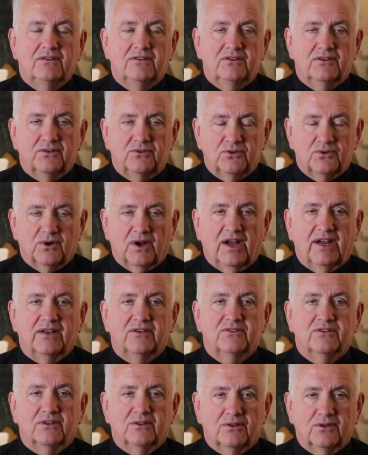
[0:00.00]
to try
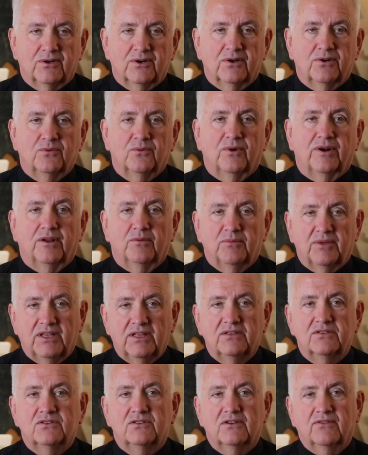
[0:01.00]
to learn what it
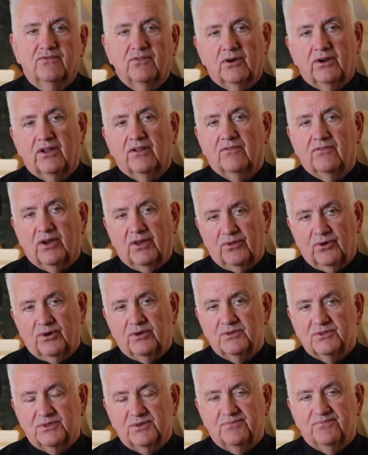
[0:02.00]
means to forgive
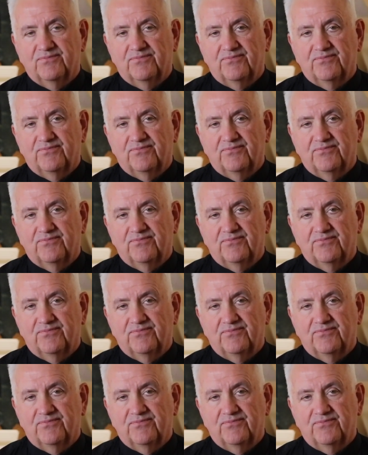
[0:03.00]
others.